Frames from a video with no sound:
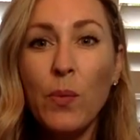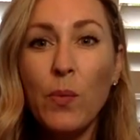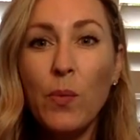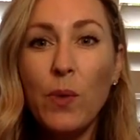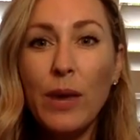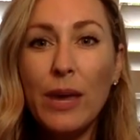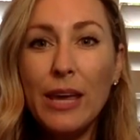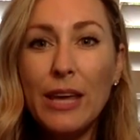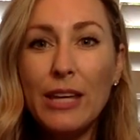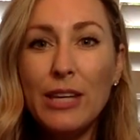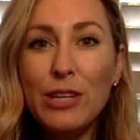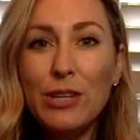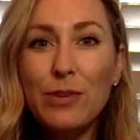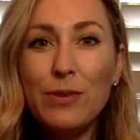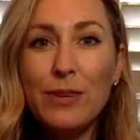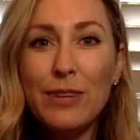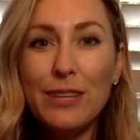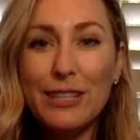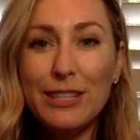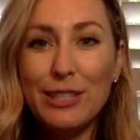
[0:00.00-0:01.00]
When
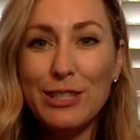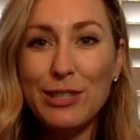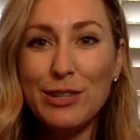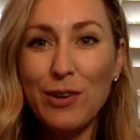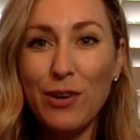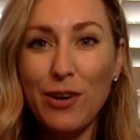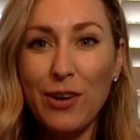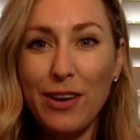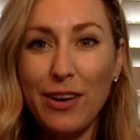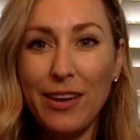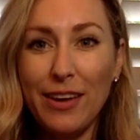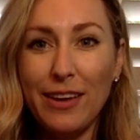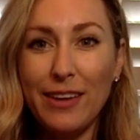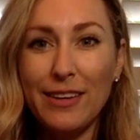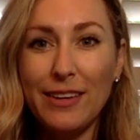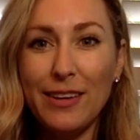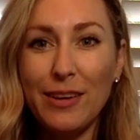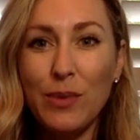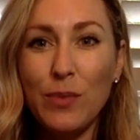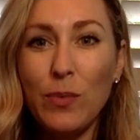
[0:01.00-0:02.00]
you get
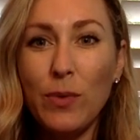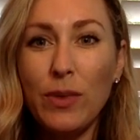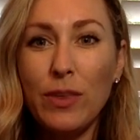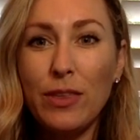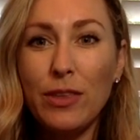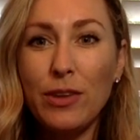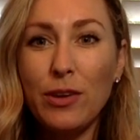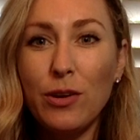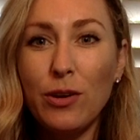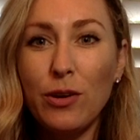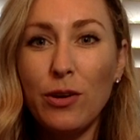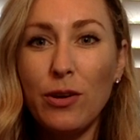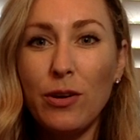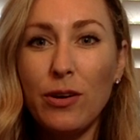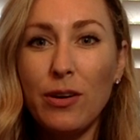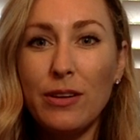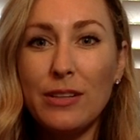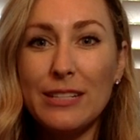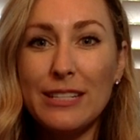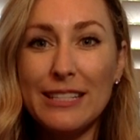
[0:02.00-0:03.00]
started with
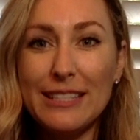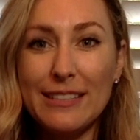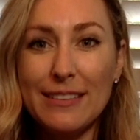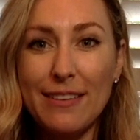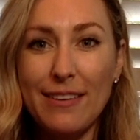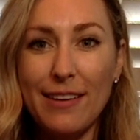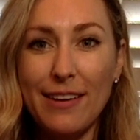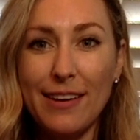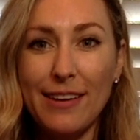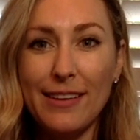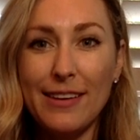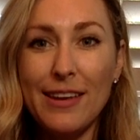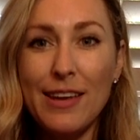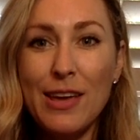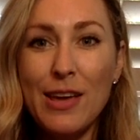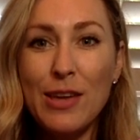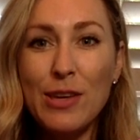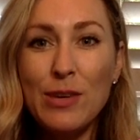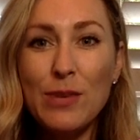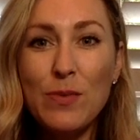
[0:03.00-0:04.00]
your design,
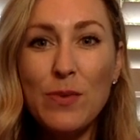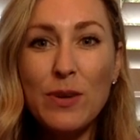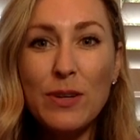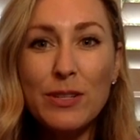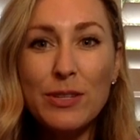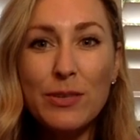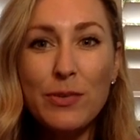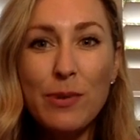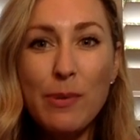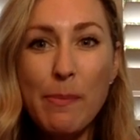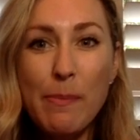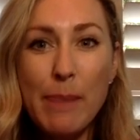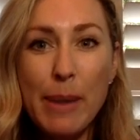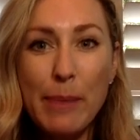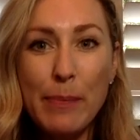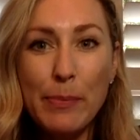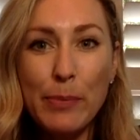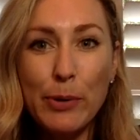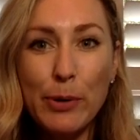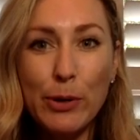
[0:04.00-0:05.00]
you want to
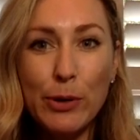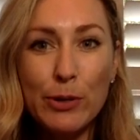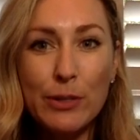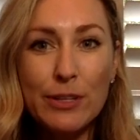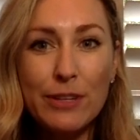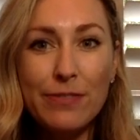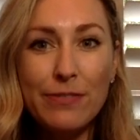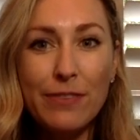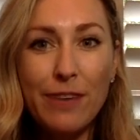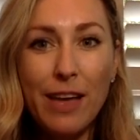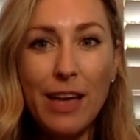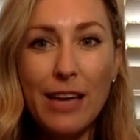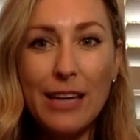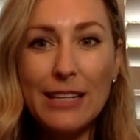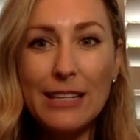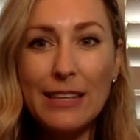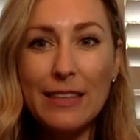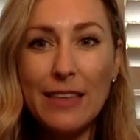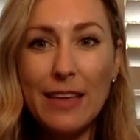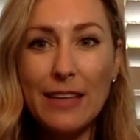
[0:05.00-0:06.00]
remember to
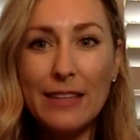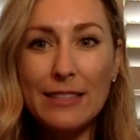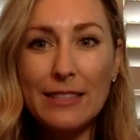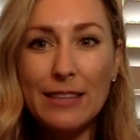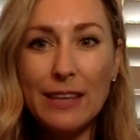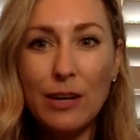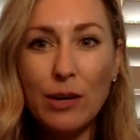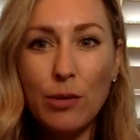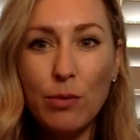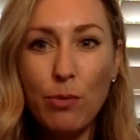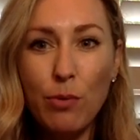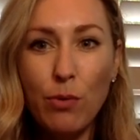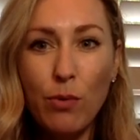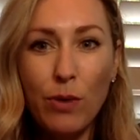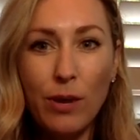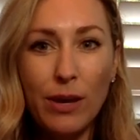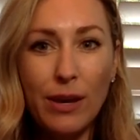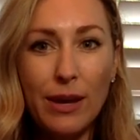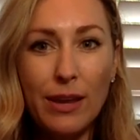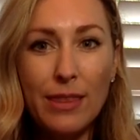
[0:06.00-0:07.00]
find that center
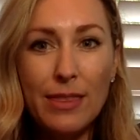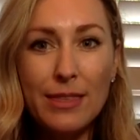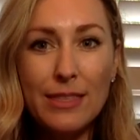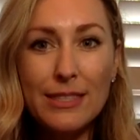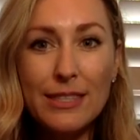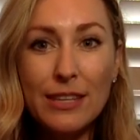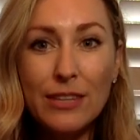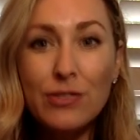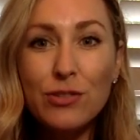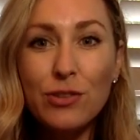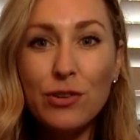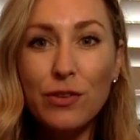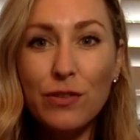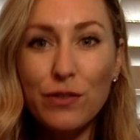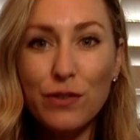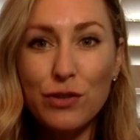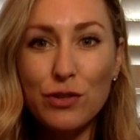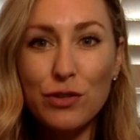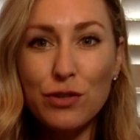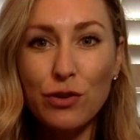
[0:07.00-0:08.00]
point in the center
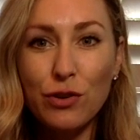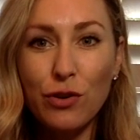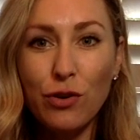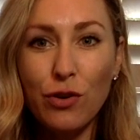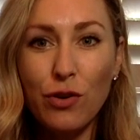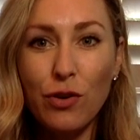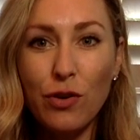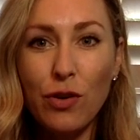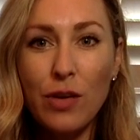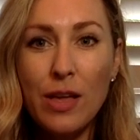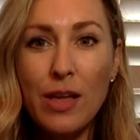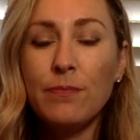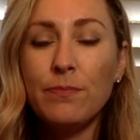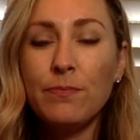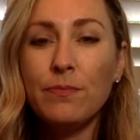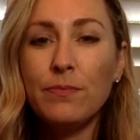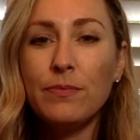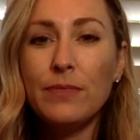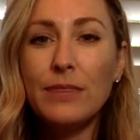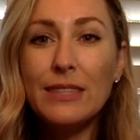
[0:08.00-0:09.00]
of your circle.
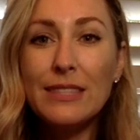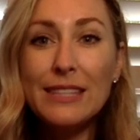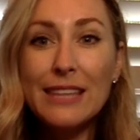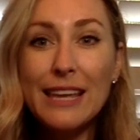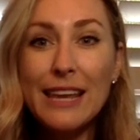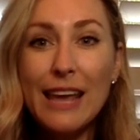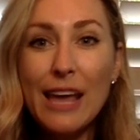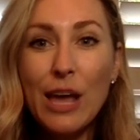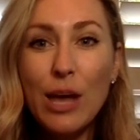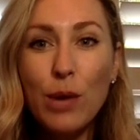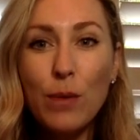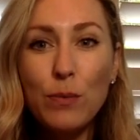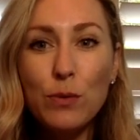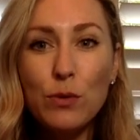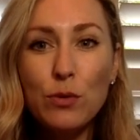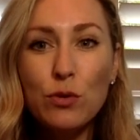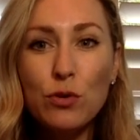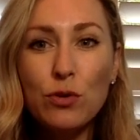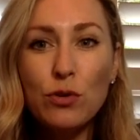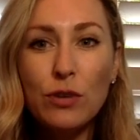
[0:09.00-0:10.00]
That's going to help
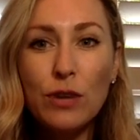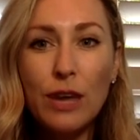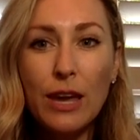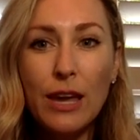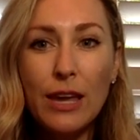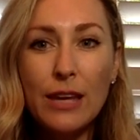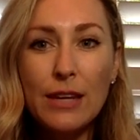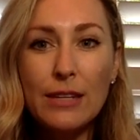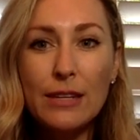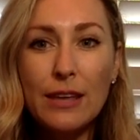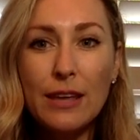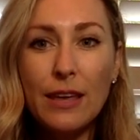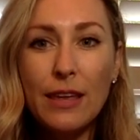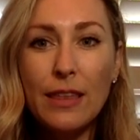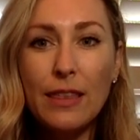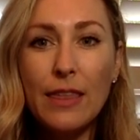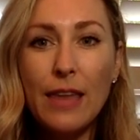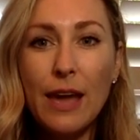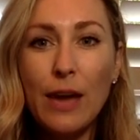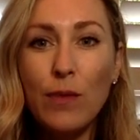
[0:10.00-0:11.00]
you create
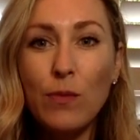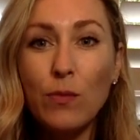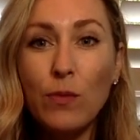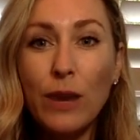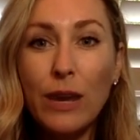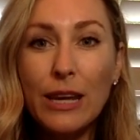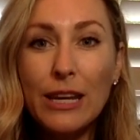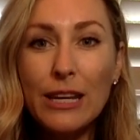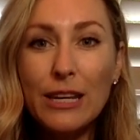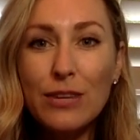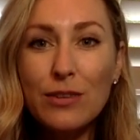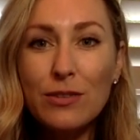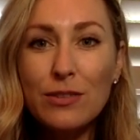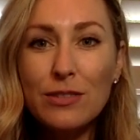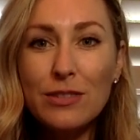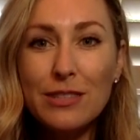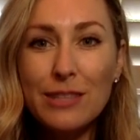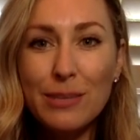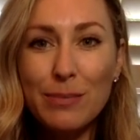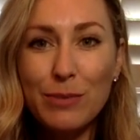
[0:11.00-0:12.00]
that radial
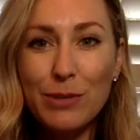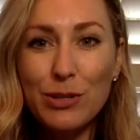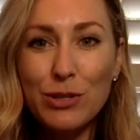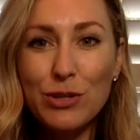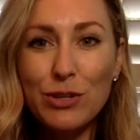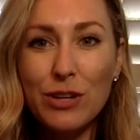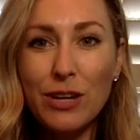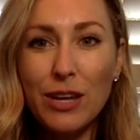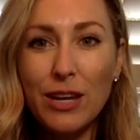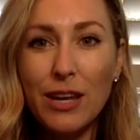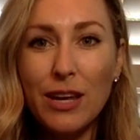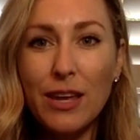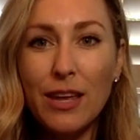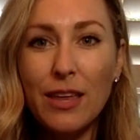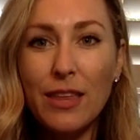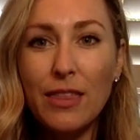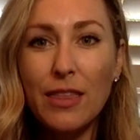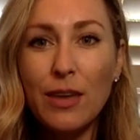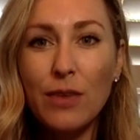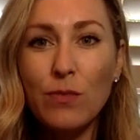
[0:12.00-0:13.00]
symmetry
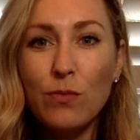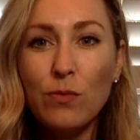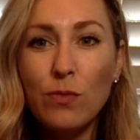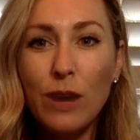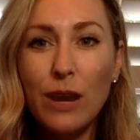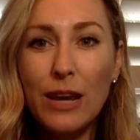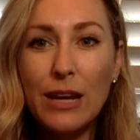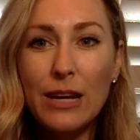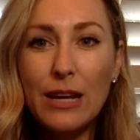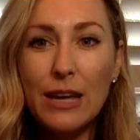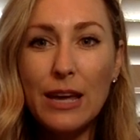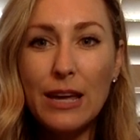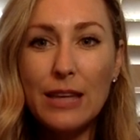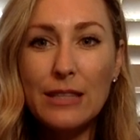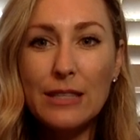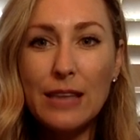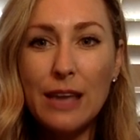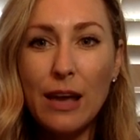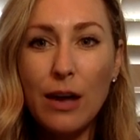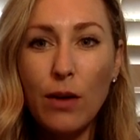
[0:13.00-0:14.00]
that
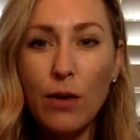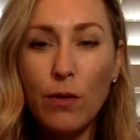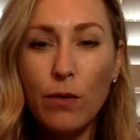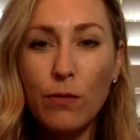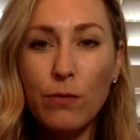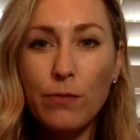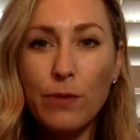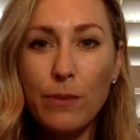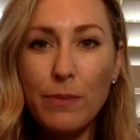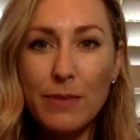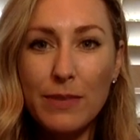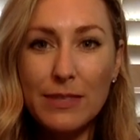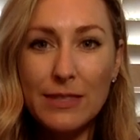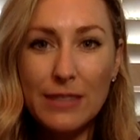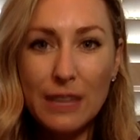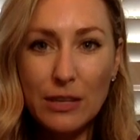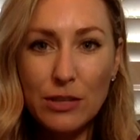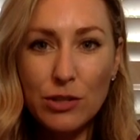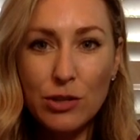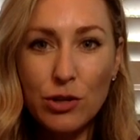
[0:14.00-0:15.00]
radiates out from the
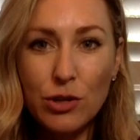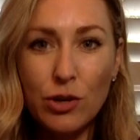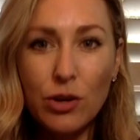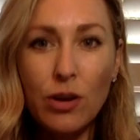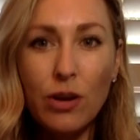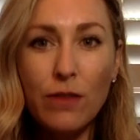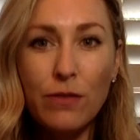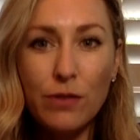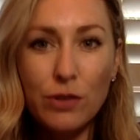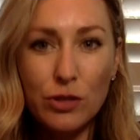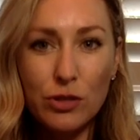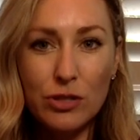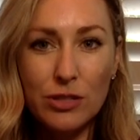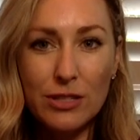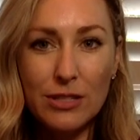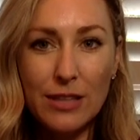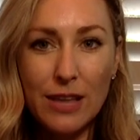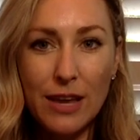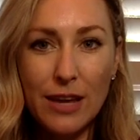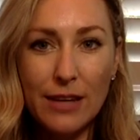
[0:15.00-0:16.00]
center of your
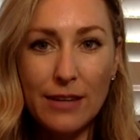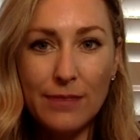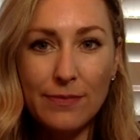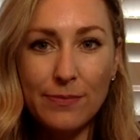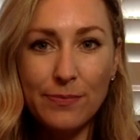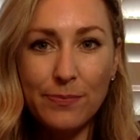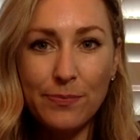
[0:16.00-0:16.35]
design.